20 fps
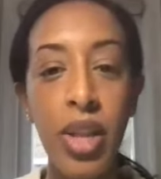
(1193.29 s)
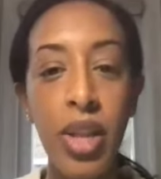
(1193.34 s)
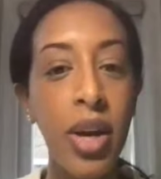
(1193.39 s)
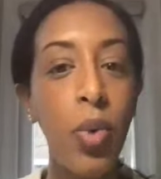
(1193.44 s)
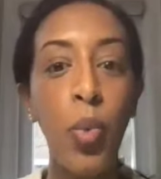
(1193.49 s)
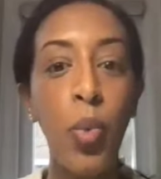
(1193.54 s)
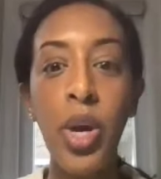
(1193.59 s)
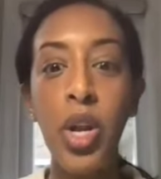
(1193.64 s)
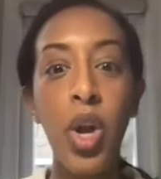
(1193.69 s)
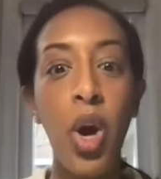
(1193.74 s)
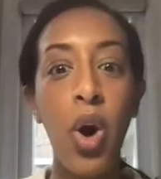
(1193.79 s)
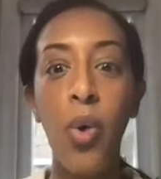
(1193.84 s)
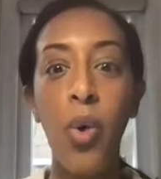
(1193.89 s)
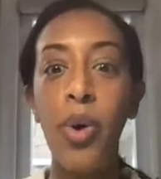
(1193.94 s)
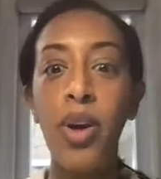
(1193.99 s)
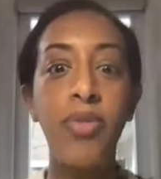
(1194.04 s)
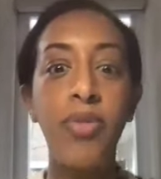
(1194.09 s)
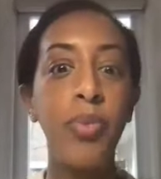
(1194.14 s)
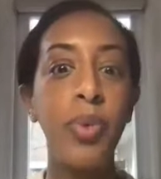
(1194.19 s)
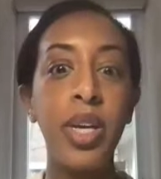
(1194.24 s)
Like we
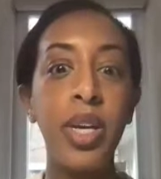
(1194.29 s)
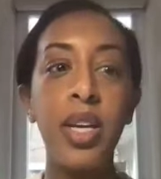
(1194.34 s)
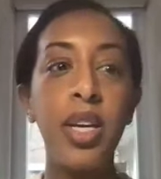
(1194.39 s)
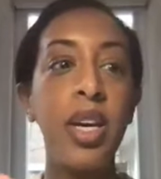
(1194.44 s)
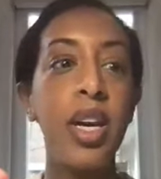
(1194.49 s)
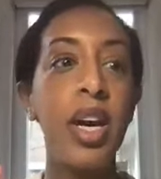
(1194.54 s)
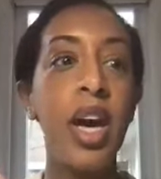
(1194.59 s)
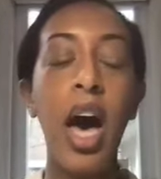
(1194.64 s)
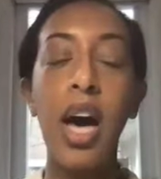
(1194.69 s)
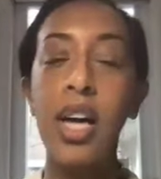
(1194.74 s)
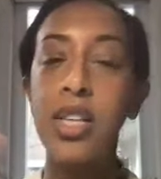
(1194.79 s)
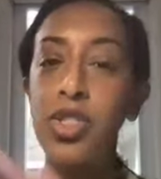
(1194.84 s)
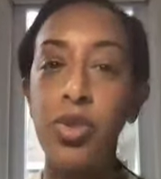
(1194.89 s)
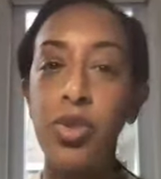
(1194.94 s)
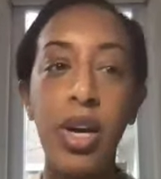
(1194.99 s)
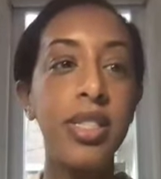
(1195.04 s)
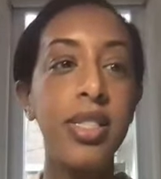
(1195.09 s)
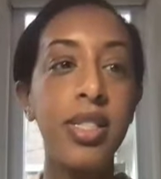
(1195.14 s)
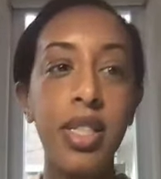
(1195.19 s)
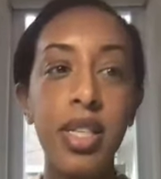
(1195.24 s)
know if we
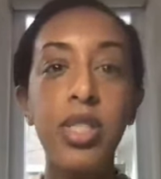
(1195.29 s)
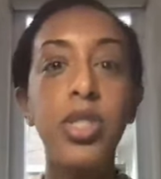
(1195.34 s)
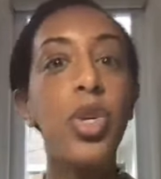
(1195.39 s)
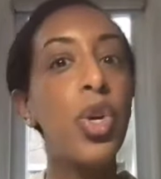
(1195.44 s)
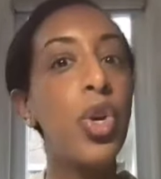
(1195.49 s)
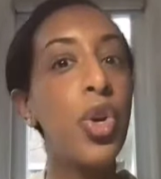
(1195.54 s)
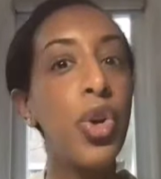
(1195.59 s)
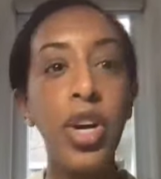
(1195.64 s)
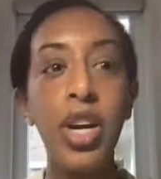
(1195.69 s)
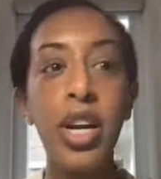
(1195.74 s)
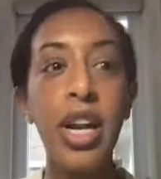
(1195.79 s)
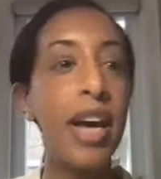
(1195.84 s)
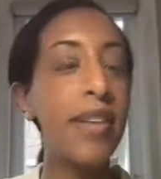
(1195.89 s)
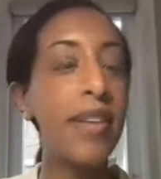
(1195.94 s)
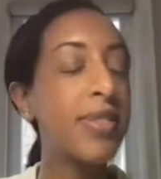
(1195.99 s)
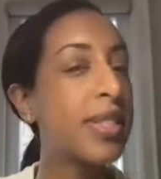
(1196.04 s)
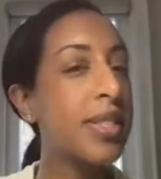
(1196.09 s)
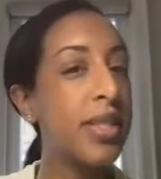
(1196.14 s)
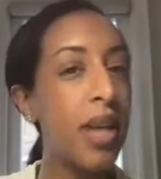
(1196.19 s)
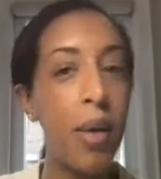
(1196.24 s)
address this, you're going to
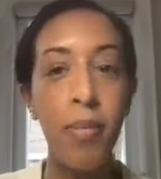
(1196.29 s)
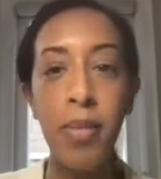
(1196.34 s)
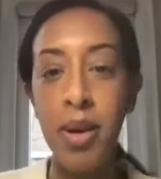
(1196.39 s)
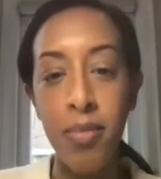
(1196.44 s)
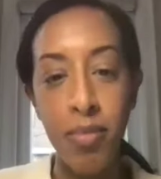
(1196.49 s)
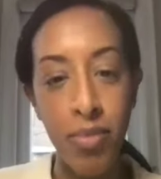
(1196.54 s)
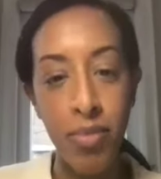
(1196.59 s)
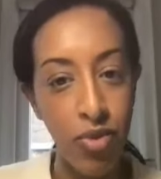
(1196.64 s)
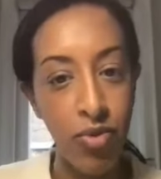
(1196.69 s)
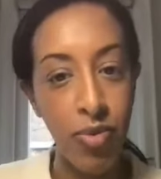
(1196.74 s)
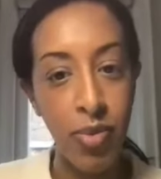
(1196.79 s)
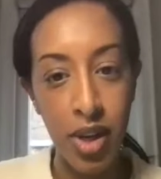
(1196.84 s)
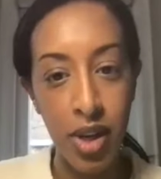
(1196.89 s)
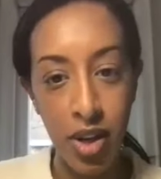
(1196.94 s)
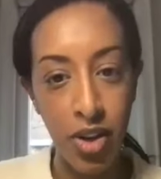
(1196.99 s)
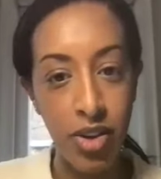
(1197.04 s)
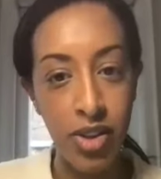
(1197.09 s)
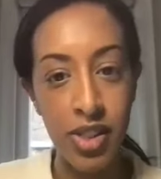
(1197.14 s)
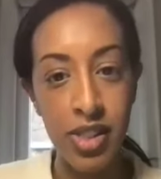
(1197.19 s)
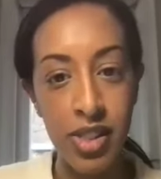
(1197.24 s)
have some improvement
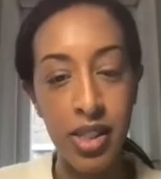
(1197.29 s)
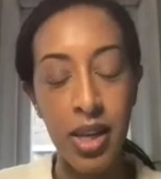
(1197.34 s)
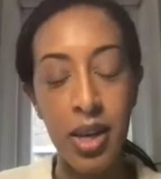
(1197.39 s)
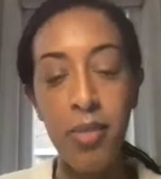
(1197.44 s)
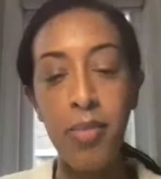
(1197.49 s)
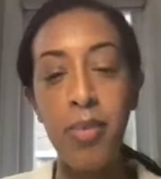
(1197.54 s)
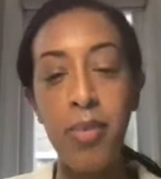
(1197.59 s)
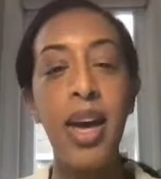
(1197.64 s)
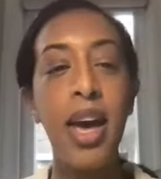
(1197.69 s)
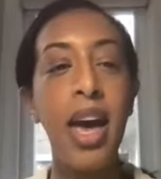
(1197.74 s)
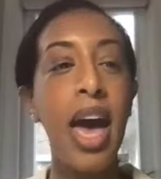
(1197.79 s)
in your sleep.